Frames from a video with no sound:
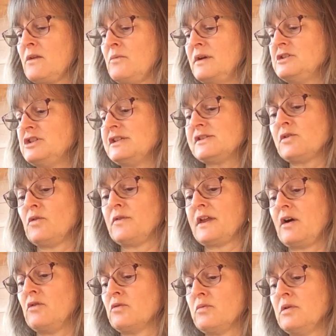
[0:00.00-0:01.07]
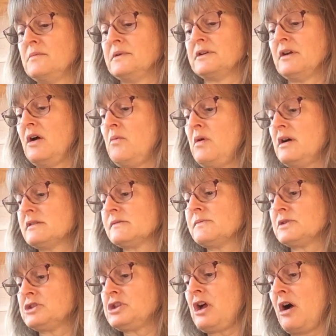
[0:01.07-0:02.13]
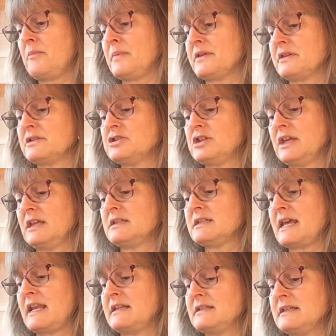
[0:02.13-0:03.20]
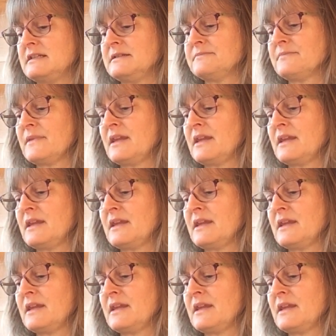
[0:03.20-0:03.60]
When she saw the old woman, her words were sharper than she intended.